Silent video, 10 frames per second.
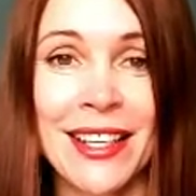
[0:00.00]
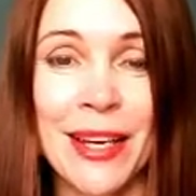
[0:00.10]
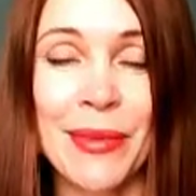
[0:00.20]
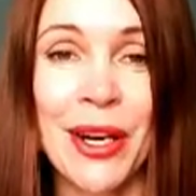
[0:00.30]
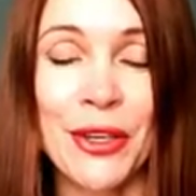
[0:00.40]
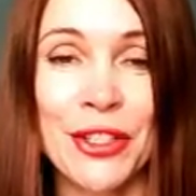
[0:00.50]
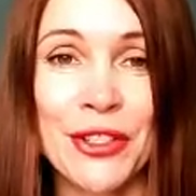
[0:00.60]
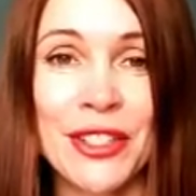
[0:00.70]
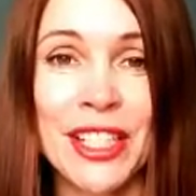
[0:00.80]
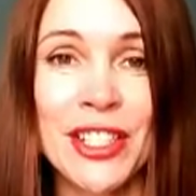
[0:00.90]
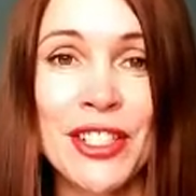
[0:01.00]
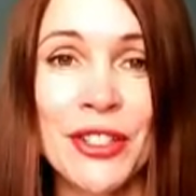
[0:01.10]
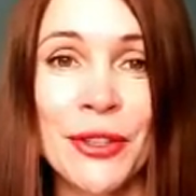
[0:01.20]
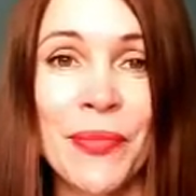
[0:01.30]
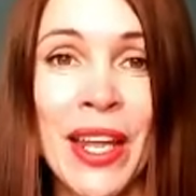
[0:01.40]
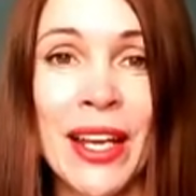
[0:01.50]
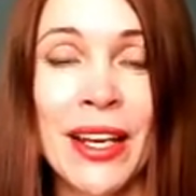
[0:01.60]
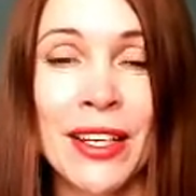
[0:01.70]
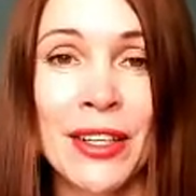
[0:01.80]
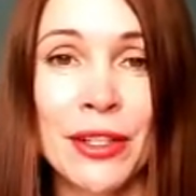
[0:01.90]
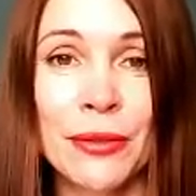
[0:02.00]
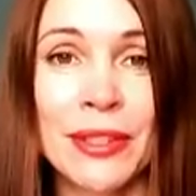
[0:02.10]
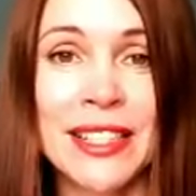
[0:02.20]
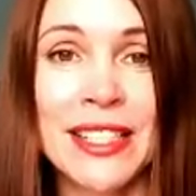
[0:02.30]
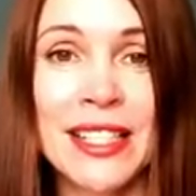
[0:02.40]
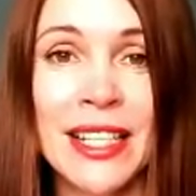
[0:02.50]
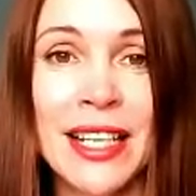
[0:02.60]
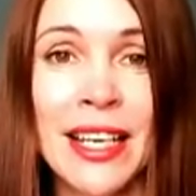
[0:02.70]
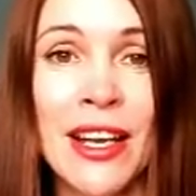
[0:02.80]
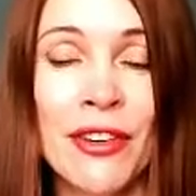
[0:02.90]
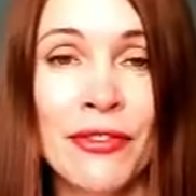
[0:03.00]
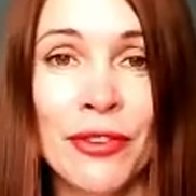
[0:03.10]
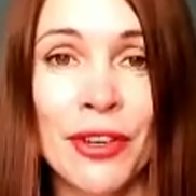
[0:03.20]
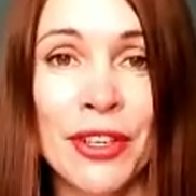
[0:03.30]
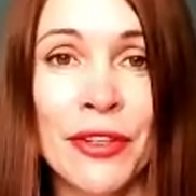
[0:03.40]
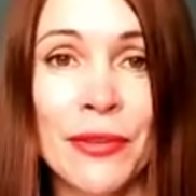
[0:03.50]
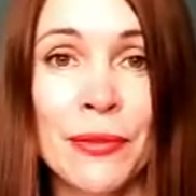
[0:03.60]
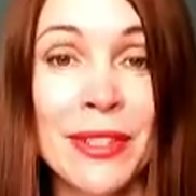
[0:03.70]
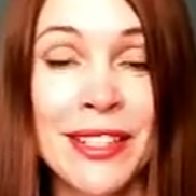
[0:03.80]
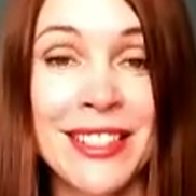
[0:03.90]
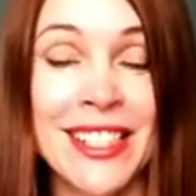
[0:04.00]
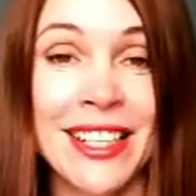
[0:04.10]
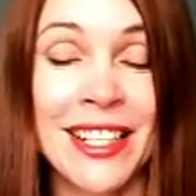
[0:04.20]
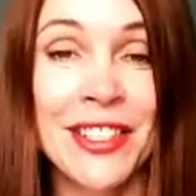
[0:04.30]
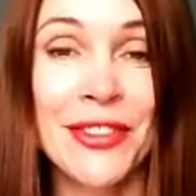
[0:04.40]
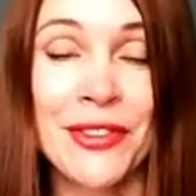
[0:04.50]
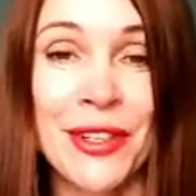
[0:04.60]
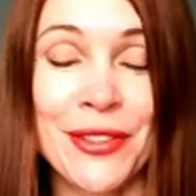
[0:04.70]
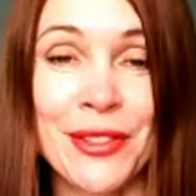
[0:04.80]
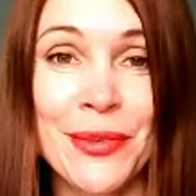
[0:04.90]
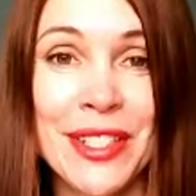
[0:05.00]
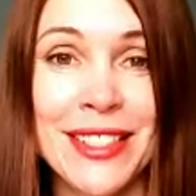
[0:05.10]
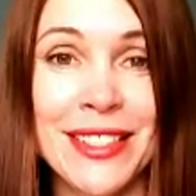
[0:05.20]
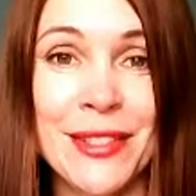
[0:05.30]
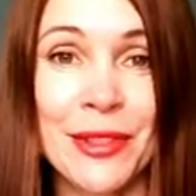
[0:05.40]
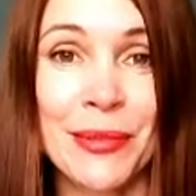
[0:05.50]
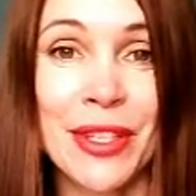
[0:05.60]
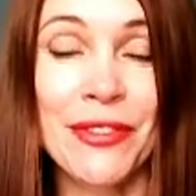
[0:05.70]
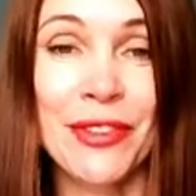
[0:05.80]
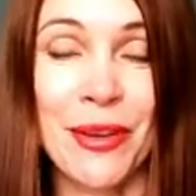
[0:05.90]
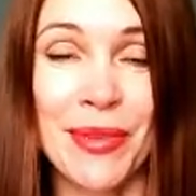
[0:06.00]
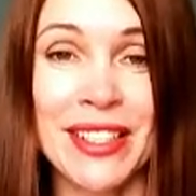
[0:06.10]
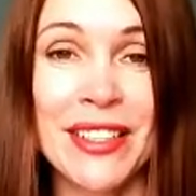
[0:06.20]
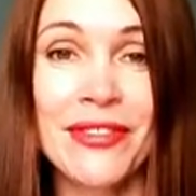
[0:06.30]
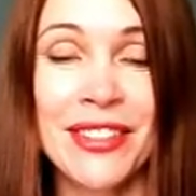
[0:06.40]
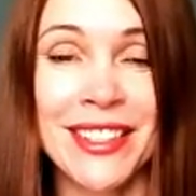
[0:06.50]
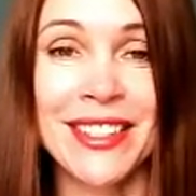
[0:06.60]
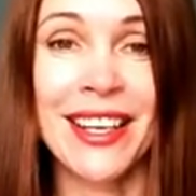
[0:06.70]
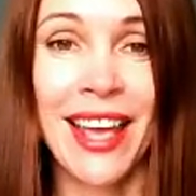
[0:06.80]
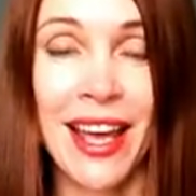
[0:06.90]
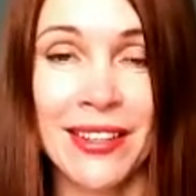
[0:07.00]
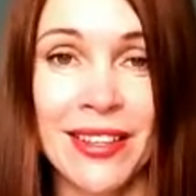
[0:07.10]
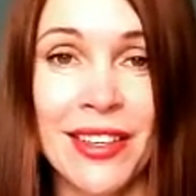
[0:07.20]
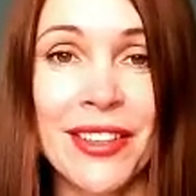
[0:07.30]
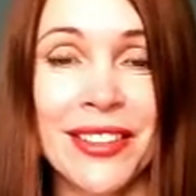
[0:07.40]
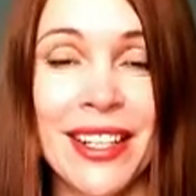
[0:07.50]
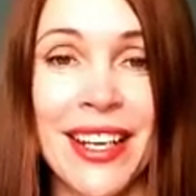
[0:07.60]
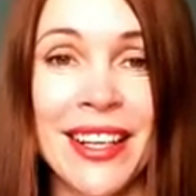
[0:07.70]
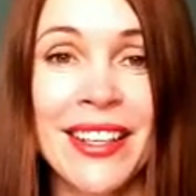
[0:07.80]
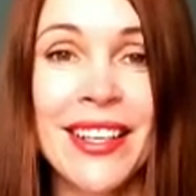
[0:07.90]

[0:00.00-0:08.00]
that I'm going to teach you, you will see 4 new words, and each of those words will be from a different category.